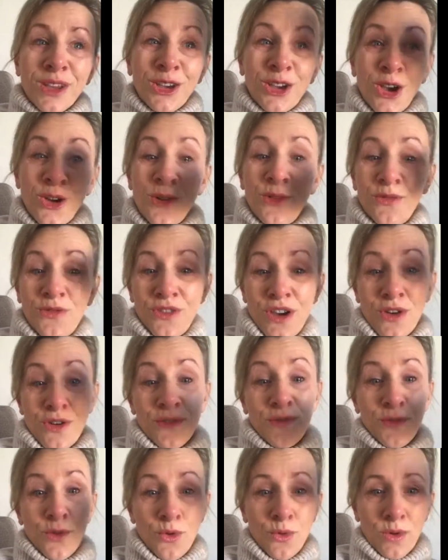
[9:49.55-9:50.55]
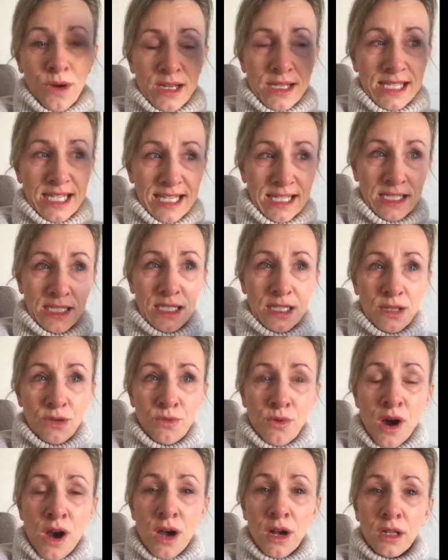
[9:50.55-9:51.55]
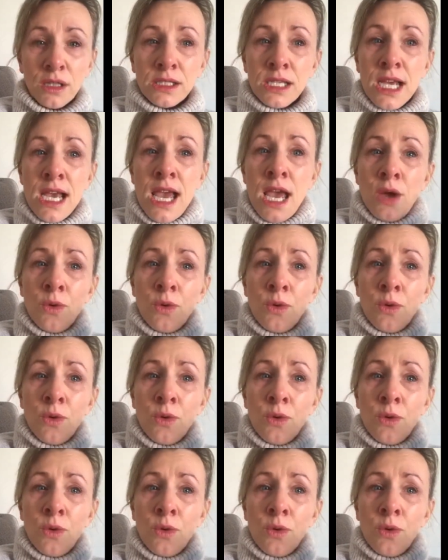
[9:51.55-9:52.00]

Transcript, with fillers: go forward into the world.